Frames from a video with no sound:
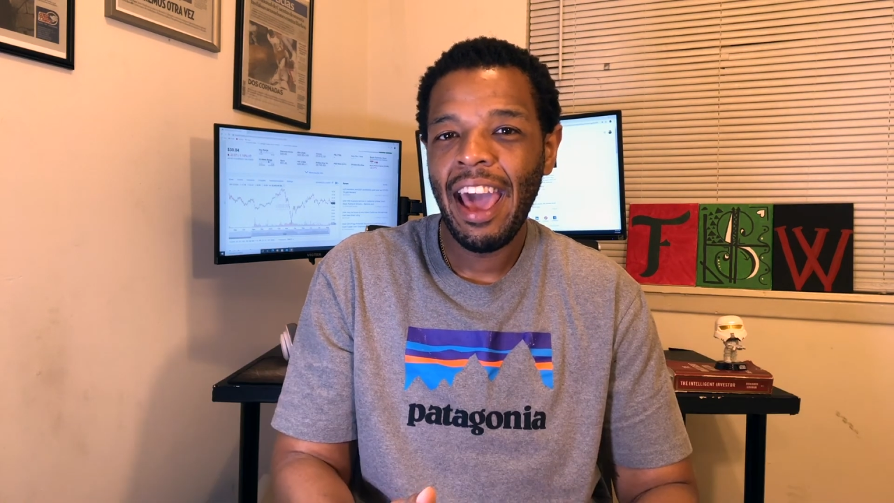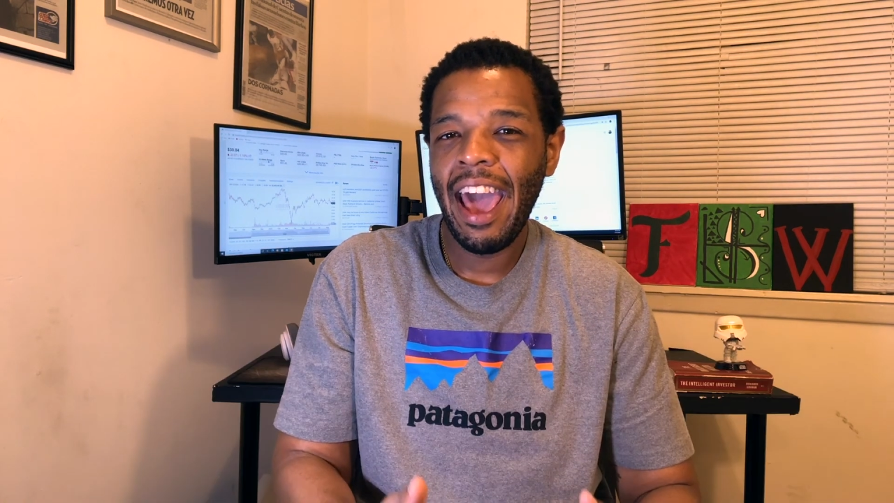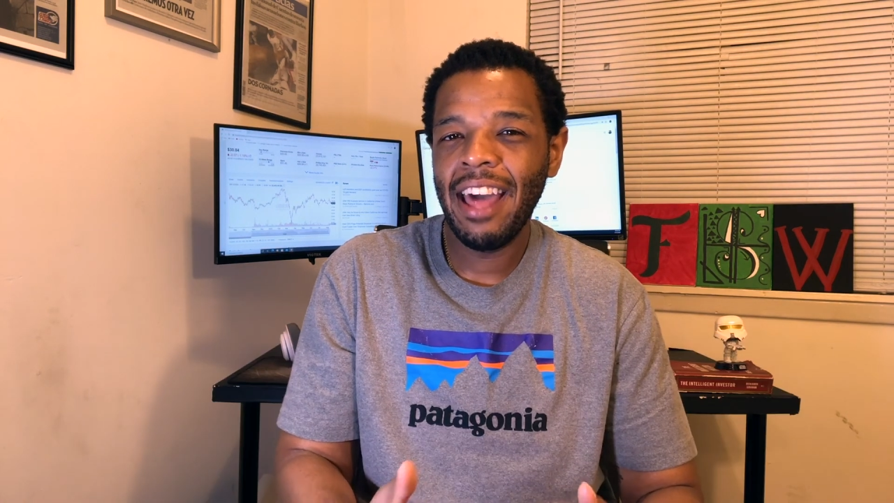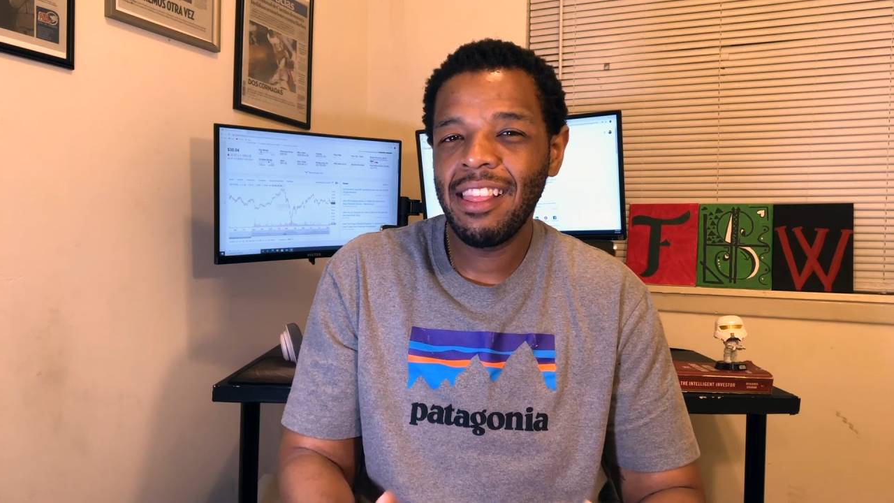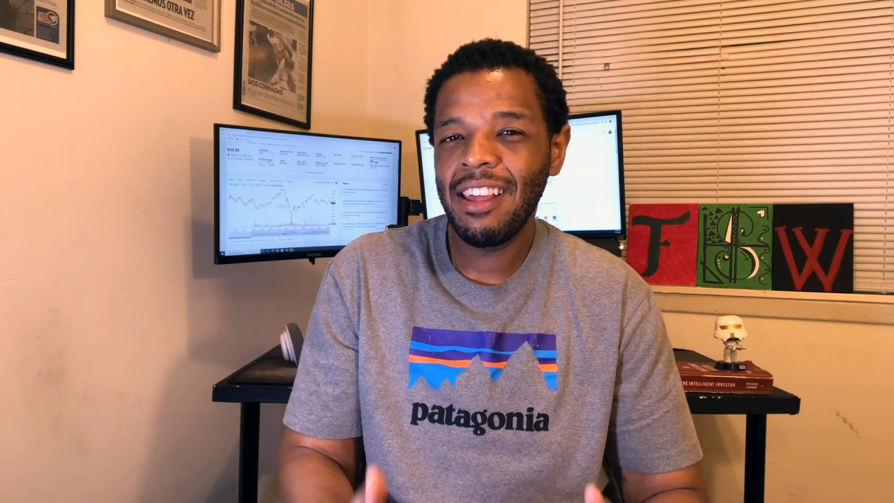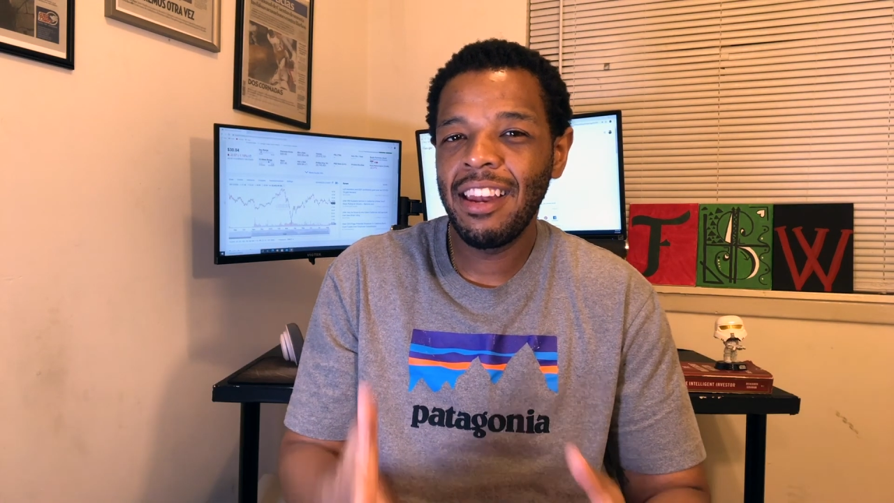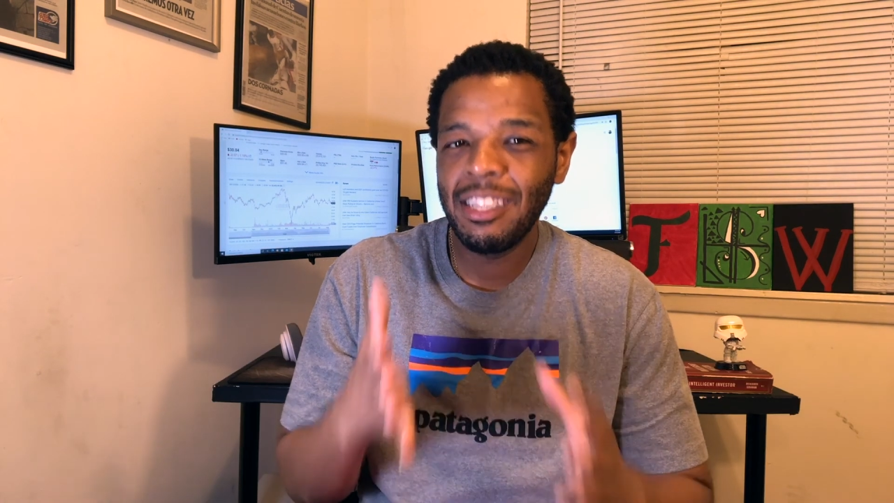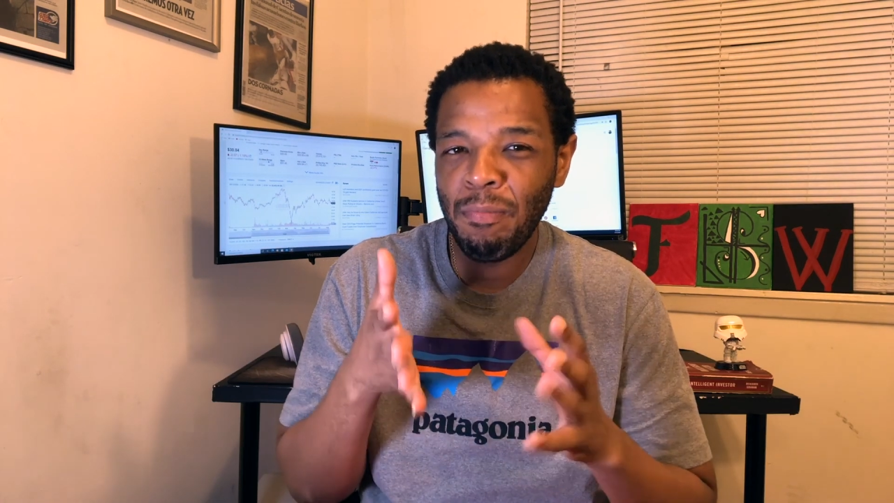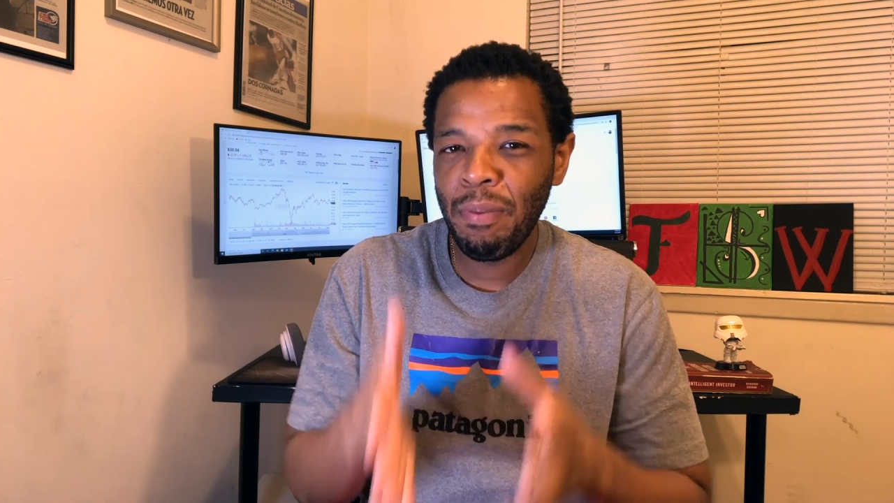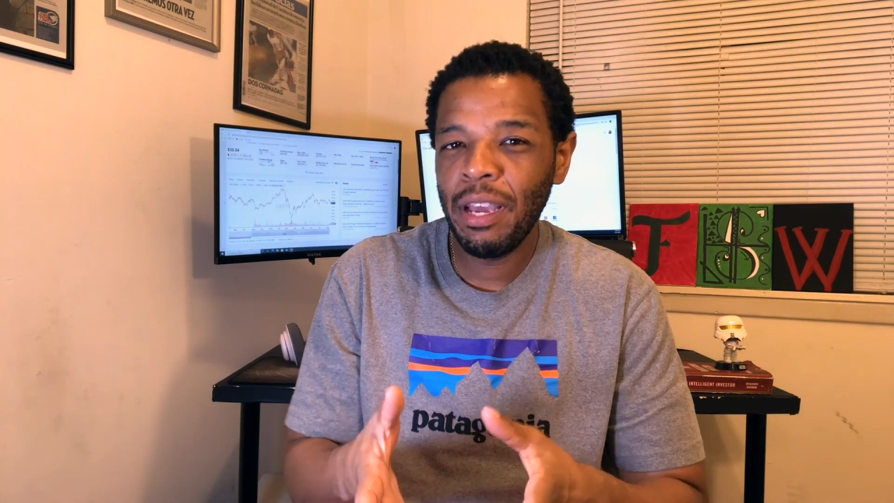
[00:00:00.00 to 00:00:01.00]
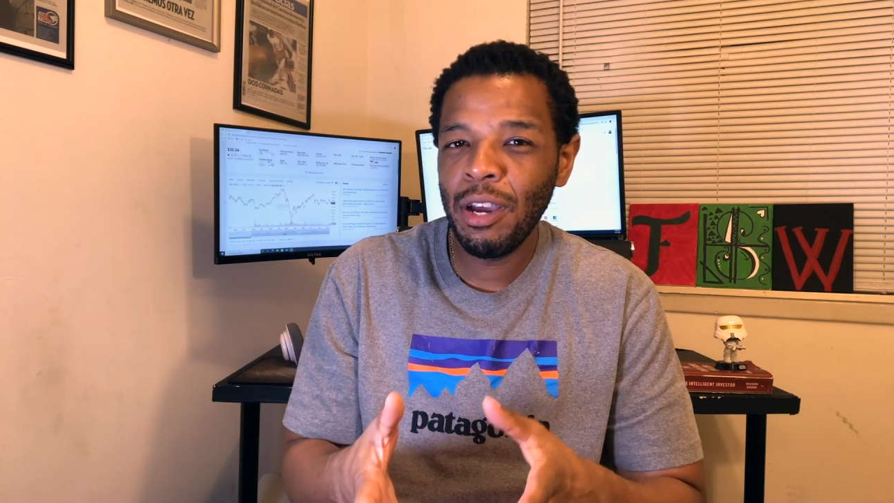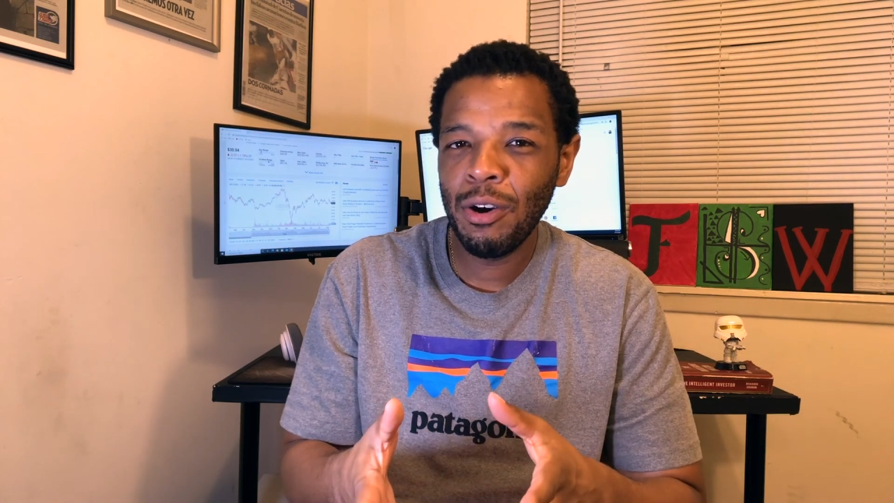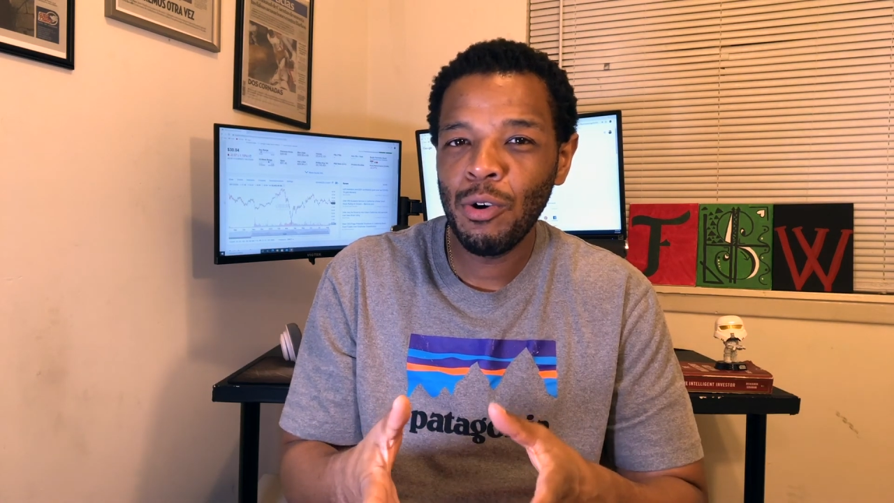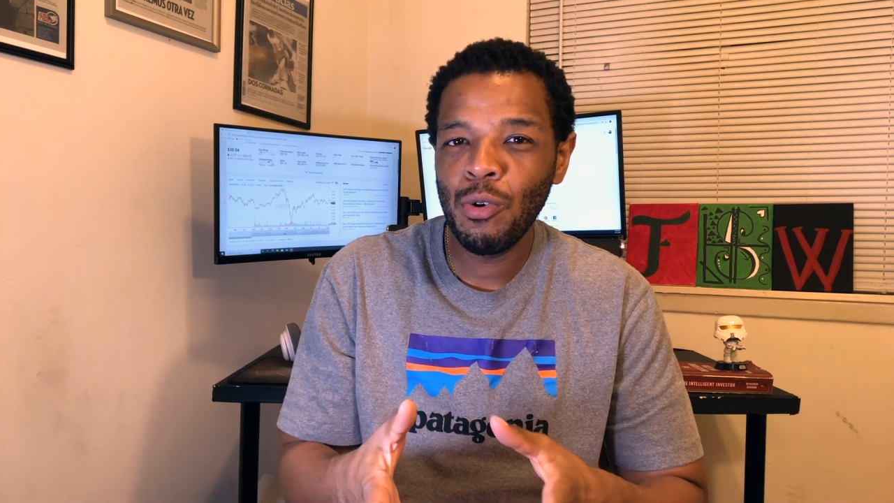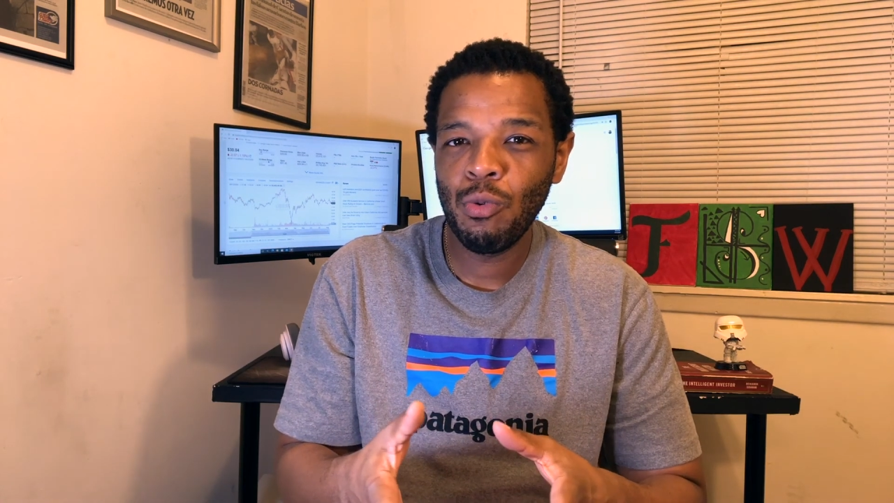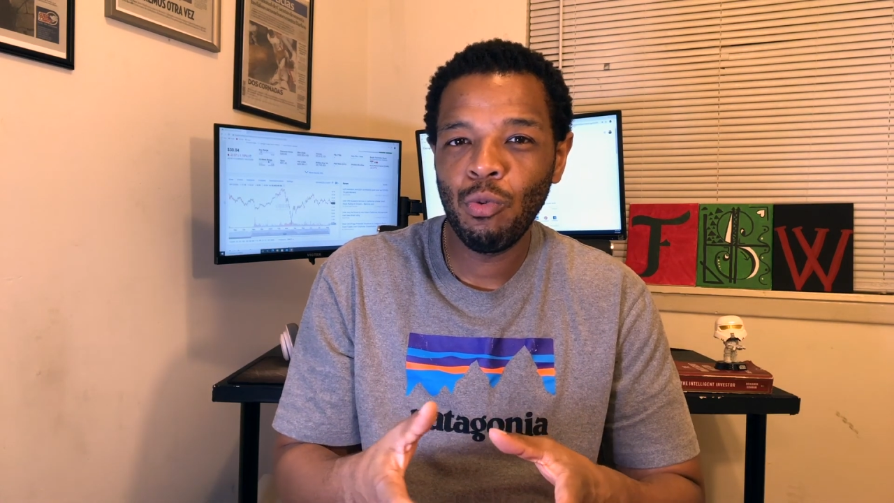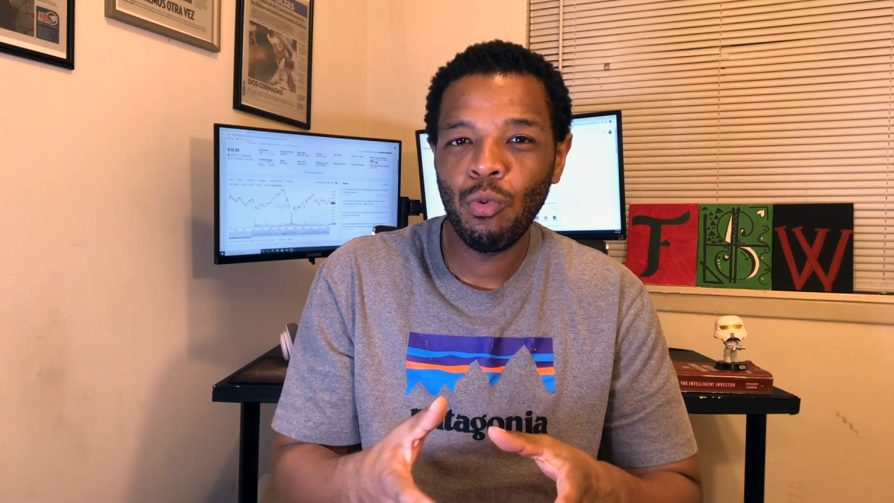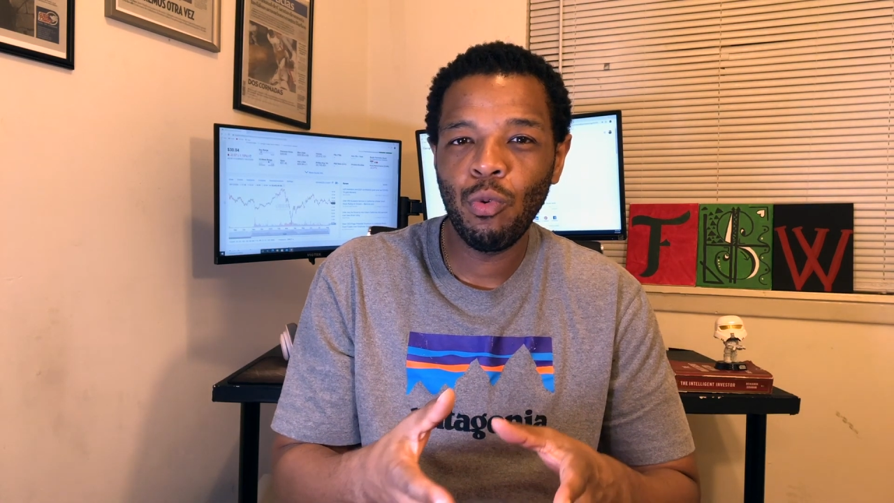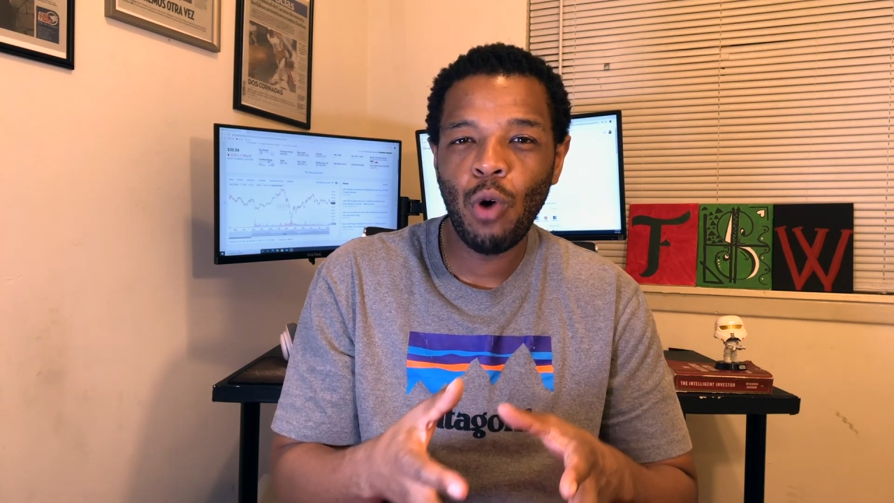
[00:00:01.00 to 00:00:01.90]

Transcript: And then this bill